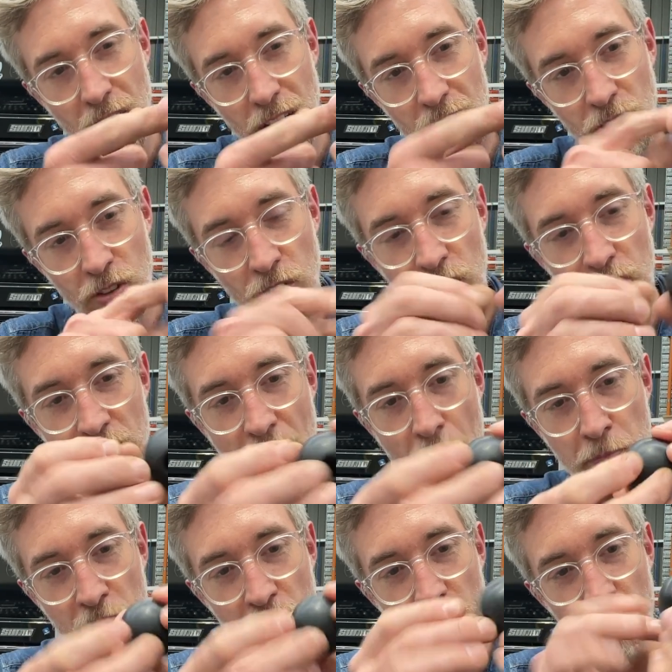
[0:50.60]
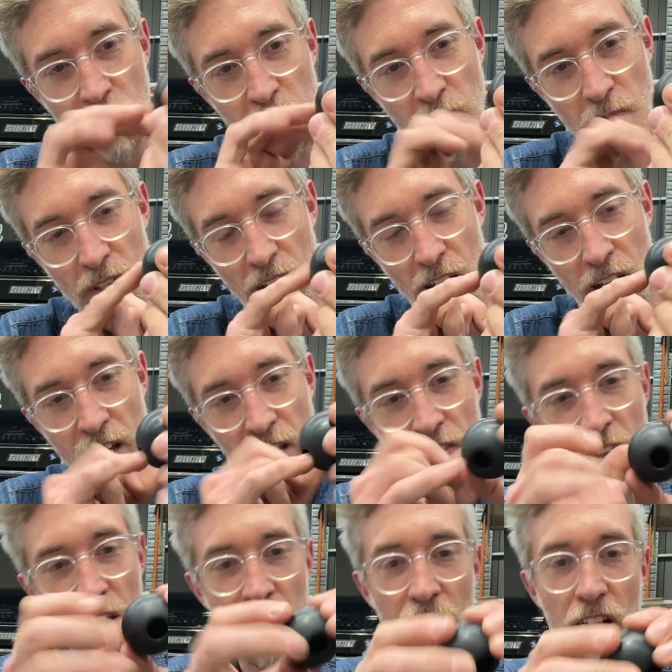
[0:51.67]
sort of adapter in
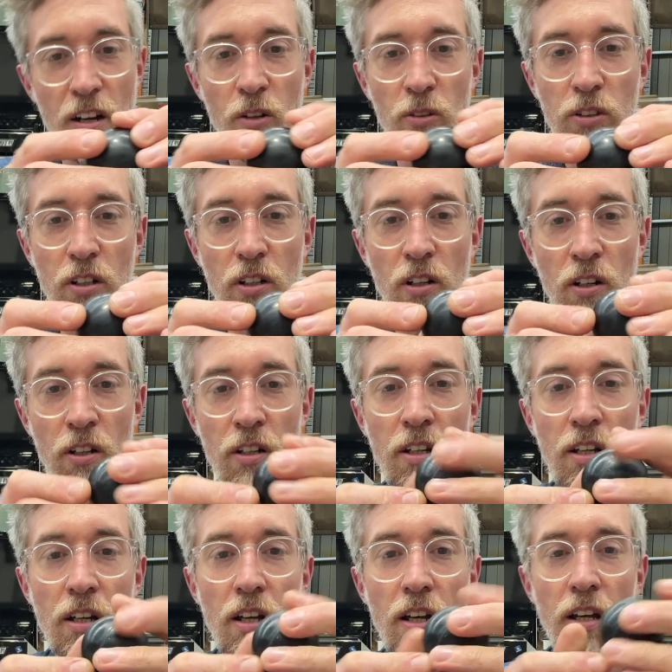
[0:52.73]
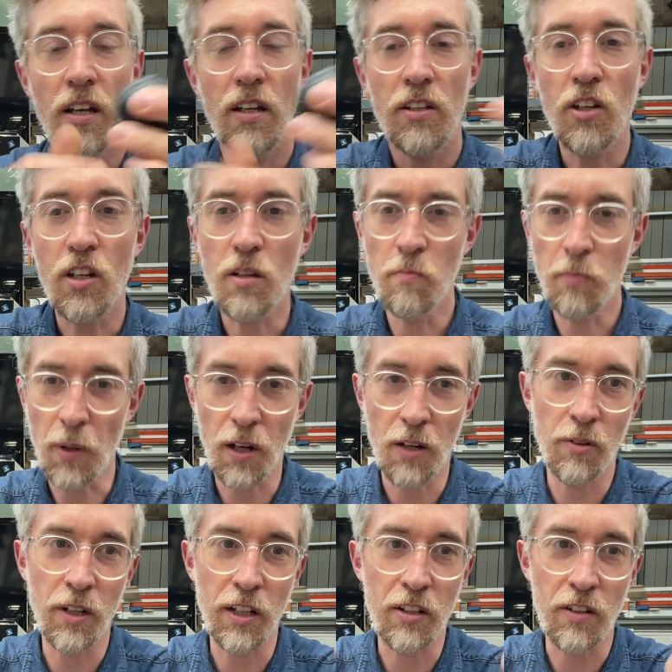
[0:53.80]
there to hold it on. You can buy
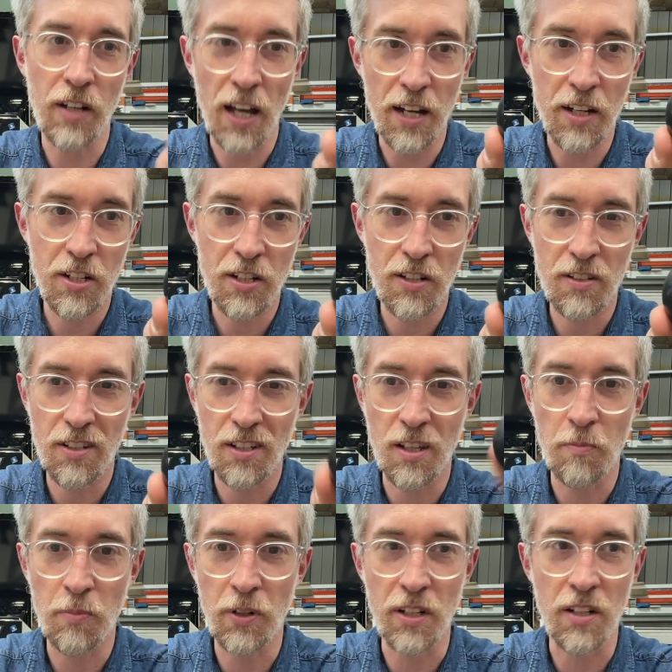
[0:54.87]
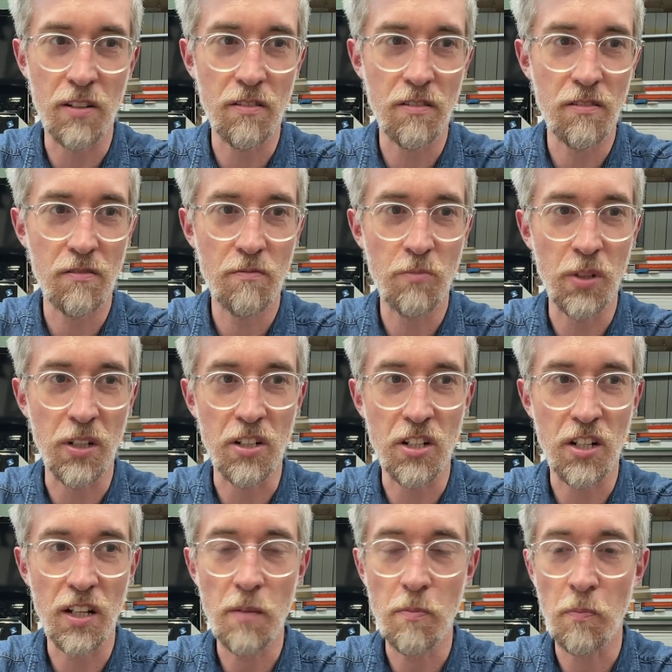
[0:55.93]
recreations, and they're pretty
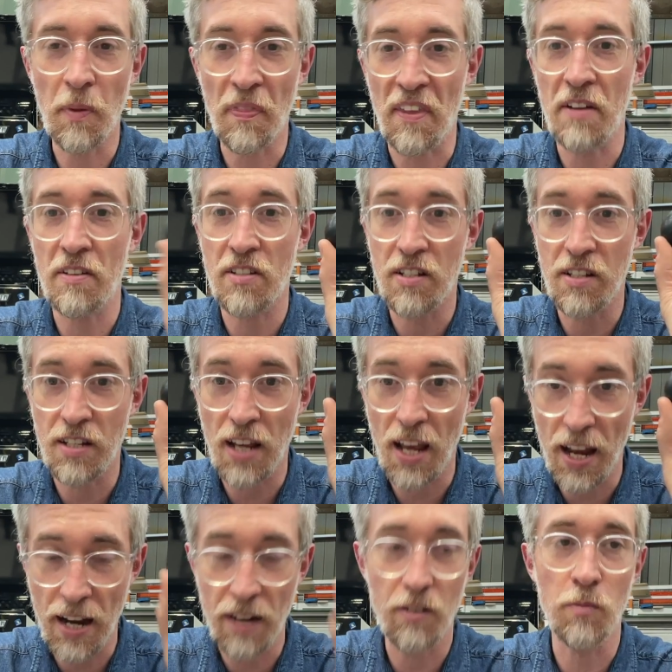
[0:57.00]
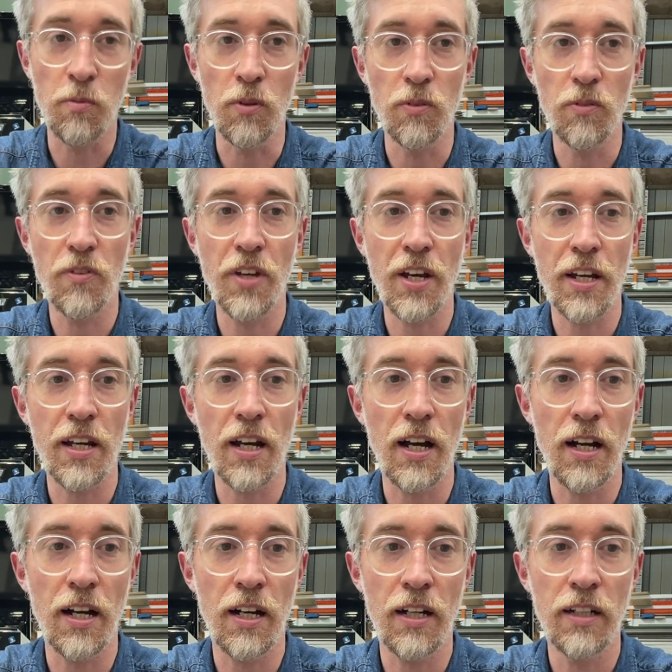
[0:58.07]
cheap, but they're terrible.
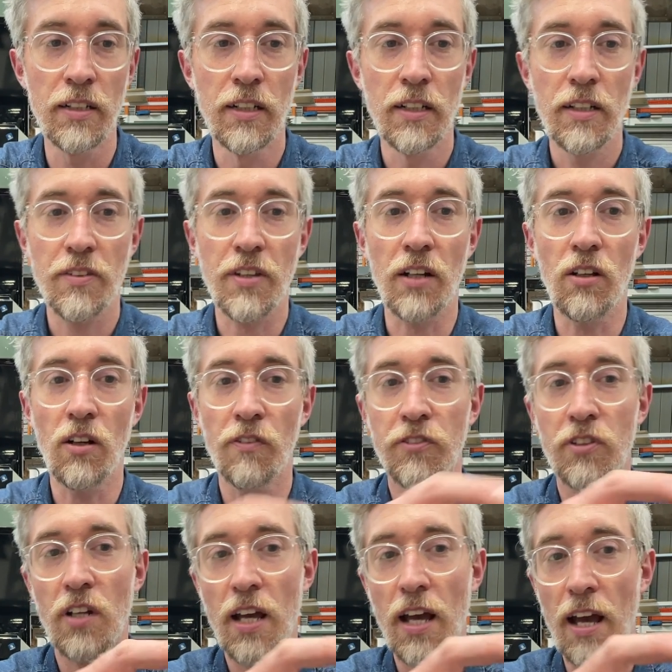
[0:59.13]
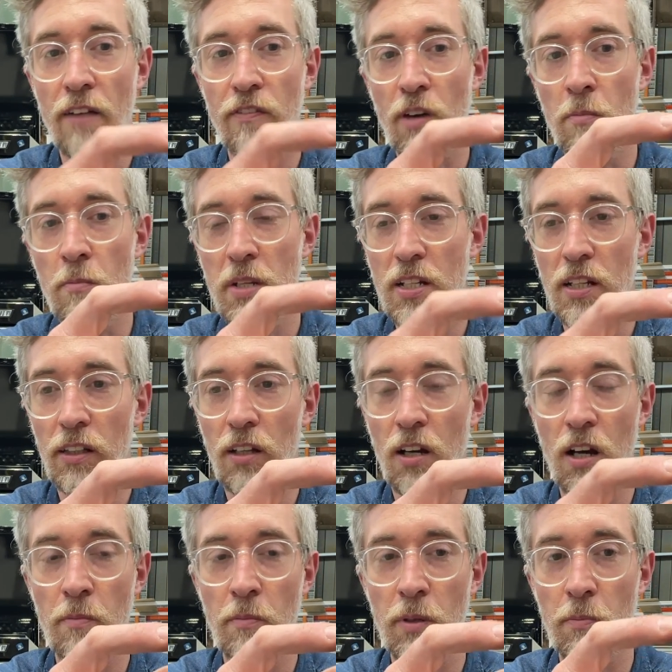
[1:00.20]
They'll often have a
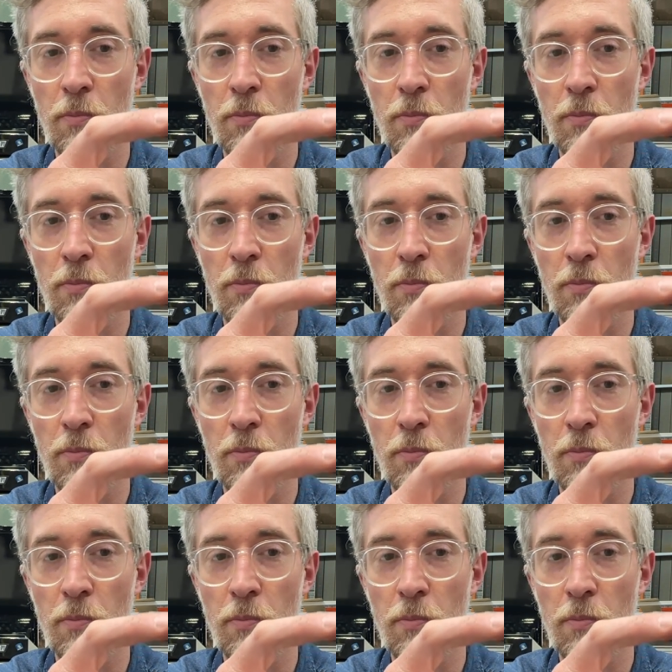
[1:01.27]
misalignment